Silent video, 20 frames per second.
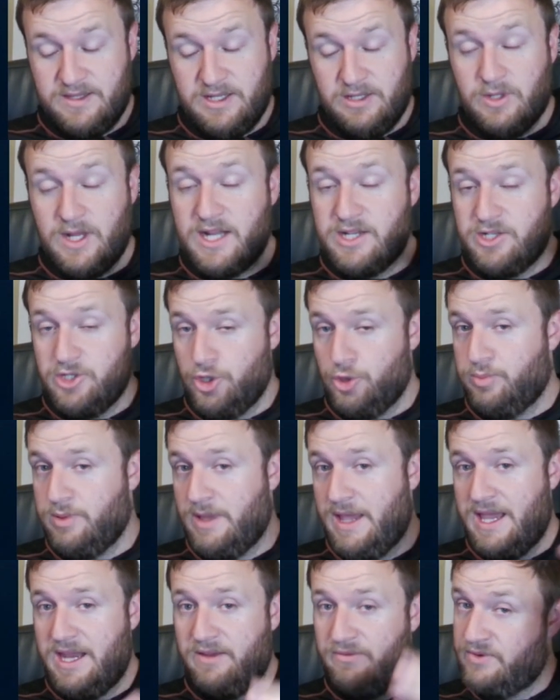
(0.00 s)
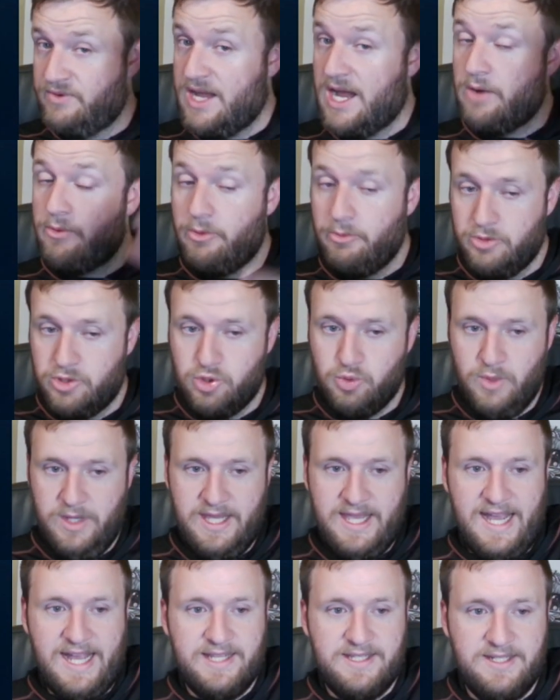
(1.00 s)
a logical plan. If not, we will
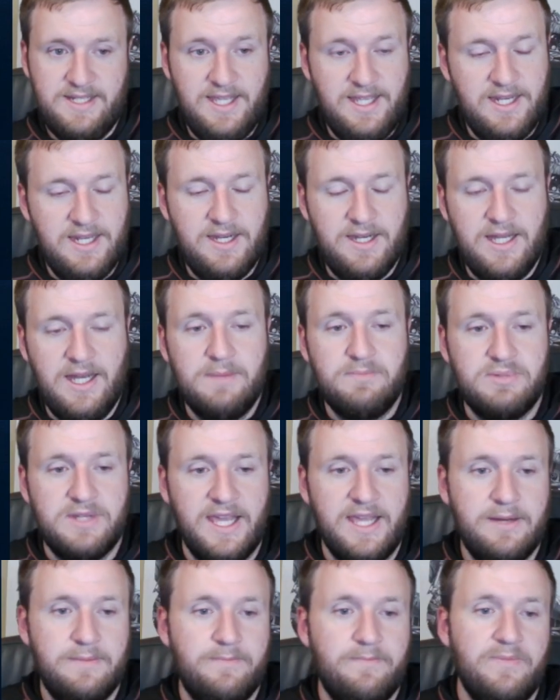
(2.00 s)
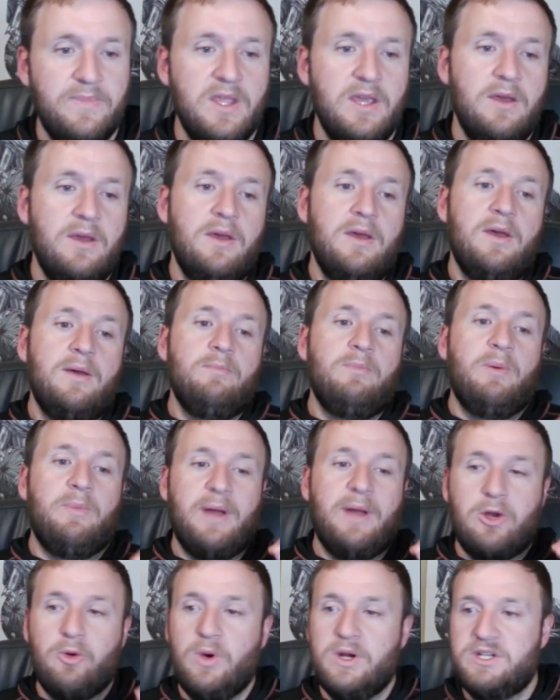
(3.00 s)
tweak as needed and update. But
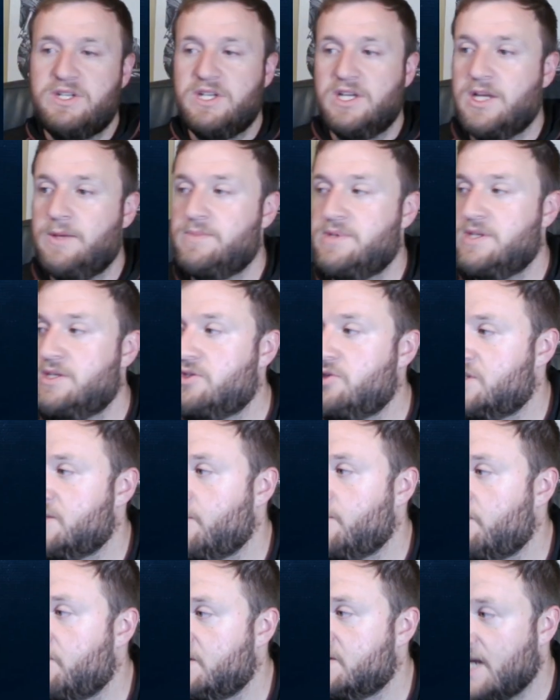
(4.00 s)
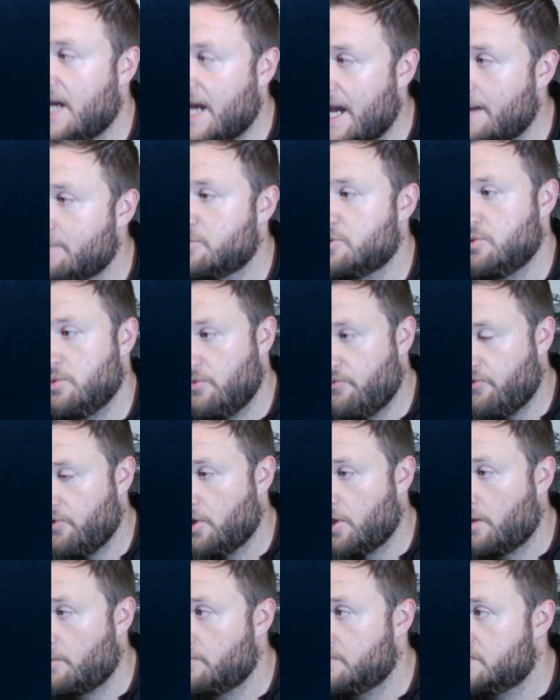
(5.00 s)
my question comes into some of these optional
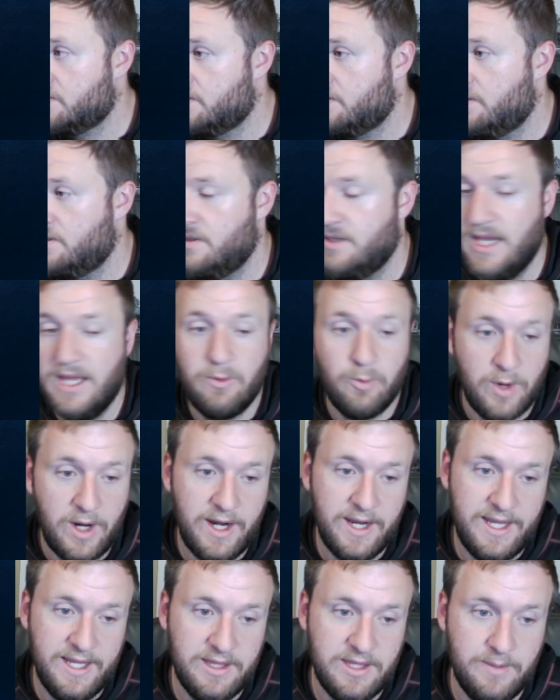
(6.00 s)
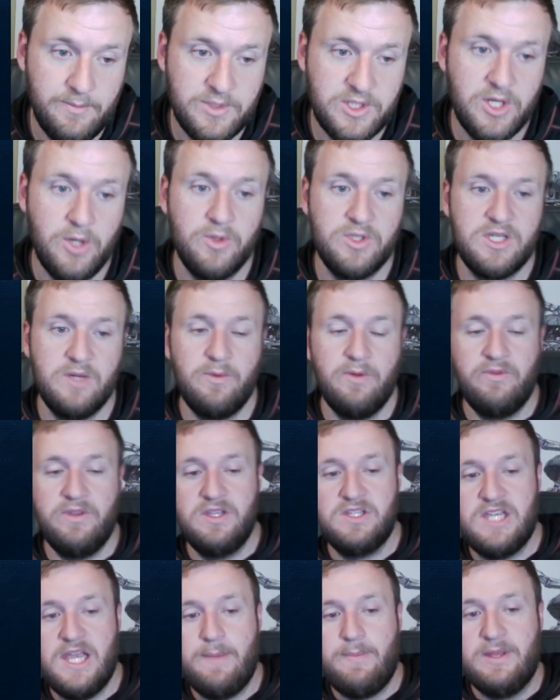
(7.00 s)
farms and where I get them. So some of
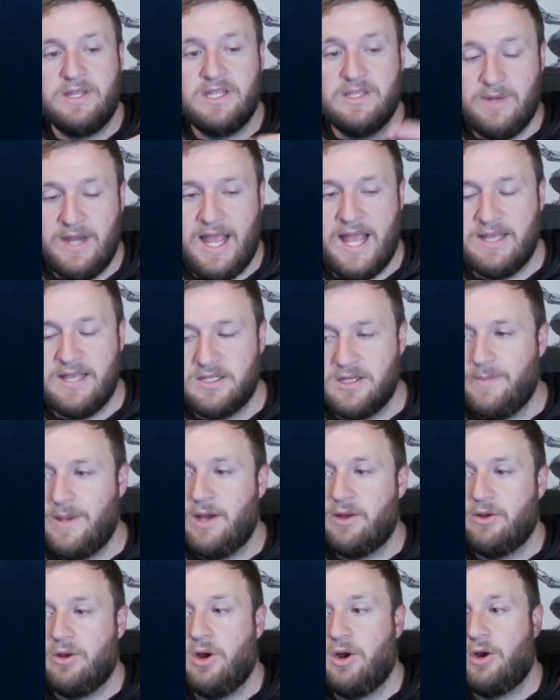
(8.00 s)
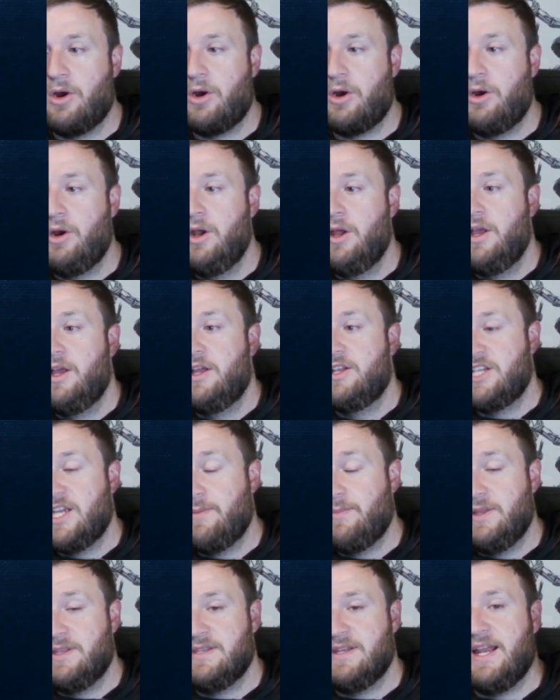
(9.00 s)
these champions I'm going to ask about are
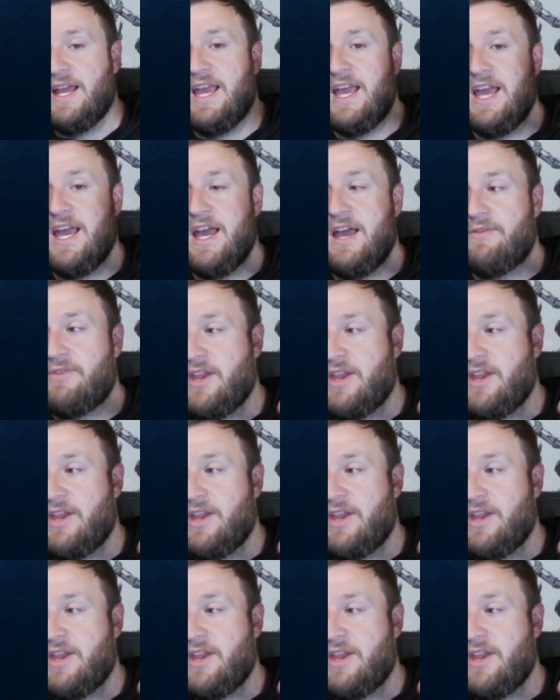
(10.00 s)
champions that I have,